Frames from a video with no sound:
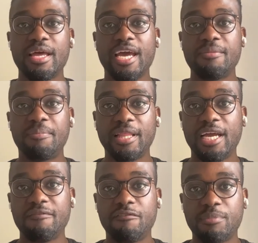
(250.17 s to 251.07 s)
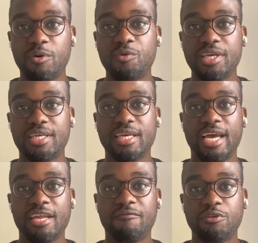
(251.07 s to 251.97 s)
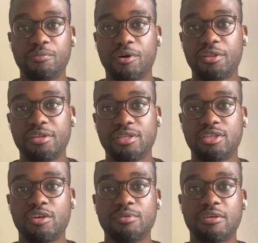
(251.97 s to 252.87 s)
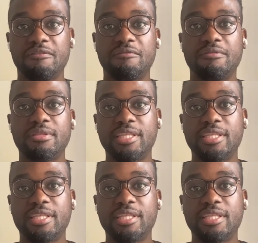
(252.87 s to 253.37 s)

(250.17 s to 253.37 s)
and plan for my week and for the month in terms of